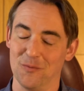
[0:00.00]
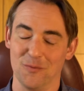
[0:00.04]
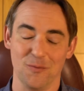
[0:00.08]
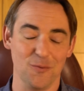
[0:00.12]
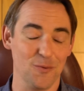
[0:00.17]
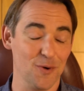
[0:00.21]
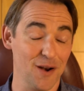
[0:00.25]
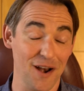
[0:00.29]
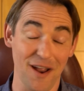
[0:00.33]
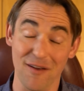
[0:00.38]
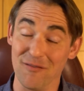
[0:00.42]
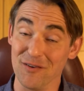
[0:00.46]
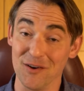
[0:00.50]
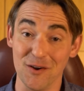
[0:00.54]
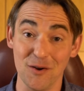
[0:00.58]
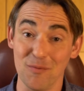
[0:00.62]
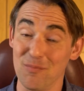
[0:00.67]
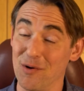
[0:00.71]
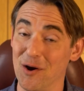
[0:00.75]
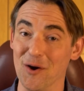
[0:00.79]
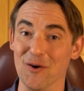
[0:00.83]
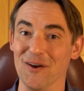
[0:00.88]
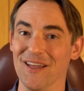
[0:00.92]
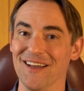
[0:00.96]
whatever your
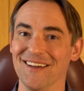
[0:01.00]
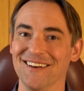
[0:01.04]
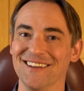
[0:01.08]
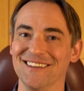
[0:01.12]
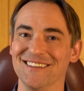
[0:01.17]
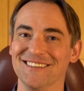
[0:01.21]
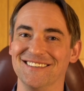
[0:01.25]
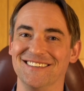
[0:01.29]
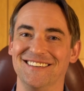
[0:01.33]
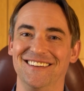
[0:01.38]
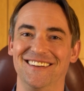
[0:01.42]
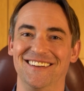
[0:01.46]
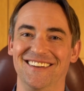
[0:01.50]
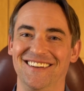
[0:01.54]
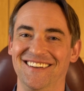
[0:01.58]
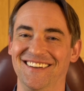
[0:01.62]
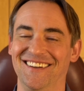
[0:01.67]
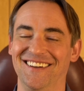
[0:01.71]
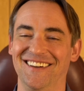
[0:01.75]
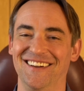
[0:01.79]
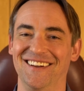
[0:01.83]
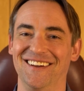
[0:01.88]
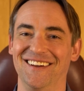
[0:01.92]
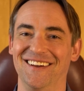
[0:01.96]
pronoun is.
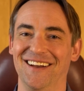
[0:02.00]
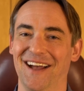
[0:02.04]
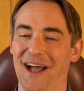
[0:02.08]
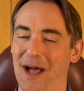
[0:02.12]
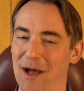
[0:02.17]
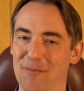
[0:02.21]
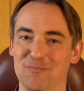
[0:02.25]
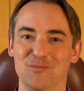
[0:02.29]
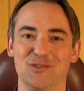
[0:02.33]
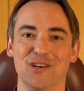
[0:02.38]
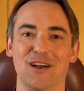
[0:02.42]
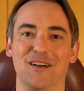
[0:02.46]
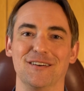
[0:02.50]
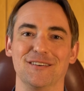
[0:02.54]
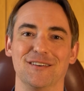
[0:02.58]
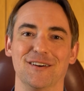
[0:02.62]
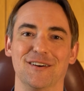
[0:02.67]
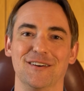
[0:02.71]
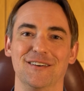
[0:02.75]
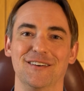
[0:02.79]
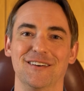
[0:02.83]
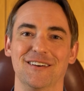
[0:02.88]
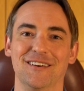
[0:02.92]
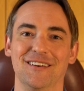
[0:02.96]
I'm John
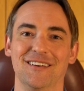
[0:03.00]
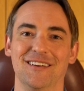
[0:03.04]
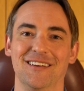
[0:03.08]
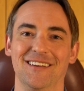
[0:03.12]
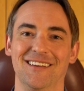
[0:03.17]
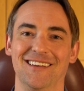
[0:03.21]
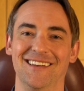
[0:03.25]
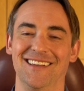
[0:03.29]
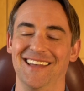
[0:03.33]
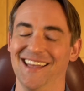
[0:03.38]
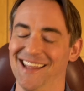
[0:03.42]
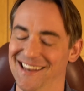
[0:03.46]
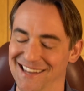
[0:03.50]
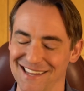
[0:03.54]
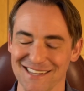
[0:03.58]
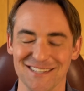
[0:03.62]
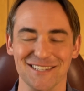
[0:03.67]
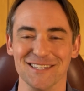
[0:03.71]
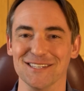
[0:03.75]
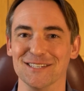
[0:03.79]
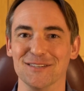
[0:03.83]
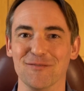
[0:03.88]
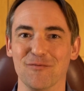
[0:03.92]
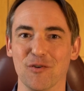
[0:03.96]
Gardner, and
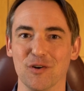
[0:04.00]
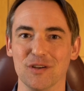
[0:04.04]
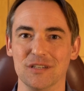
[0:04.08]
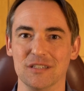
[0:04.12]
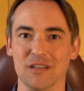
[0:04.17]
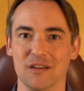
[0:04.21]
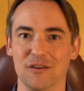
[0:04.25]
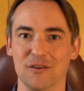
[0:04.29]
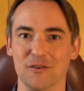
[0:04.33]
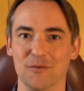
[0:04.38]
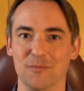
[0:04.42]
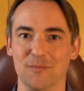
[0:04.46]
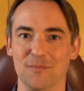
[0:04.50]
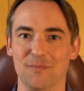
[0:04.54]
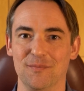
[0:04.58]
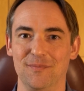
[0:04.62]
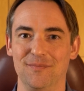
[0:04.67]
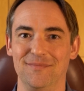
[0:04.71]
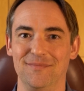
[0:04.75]
this is the Voice of Hope.